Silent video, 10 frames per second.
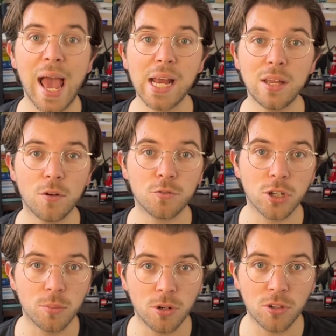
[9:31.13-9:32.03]
any of the
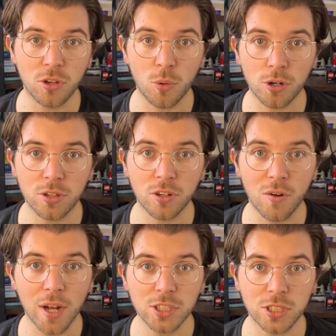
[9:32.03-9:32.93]
community-run
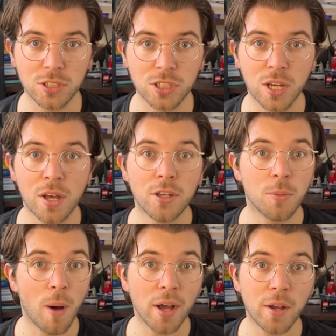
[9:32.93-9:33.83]
integrations,
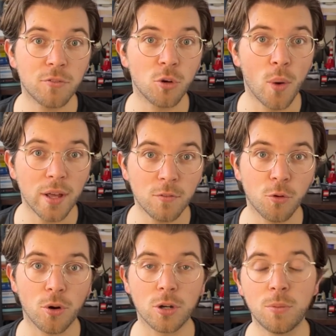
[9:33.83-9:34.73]
you might have to wait
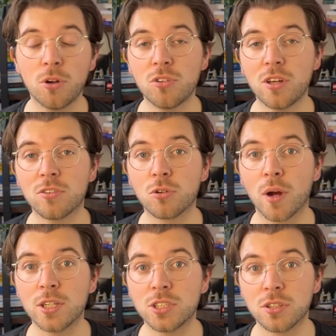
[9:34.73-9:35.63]
for a community
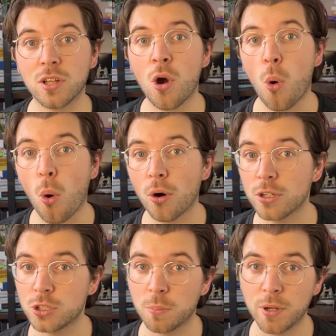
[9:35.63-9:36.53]
integration, or
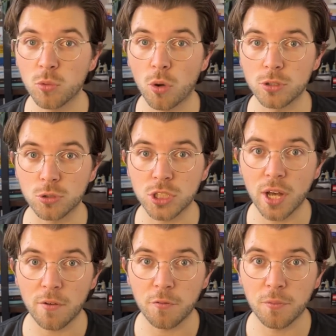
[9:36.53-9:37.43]
you should build one
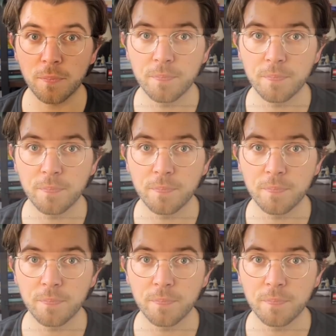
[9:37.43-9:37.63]
yourself.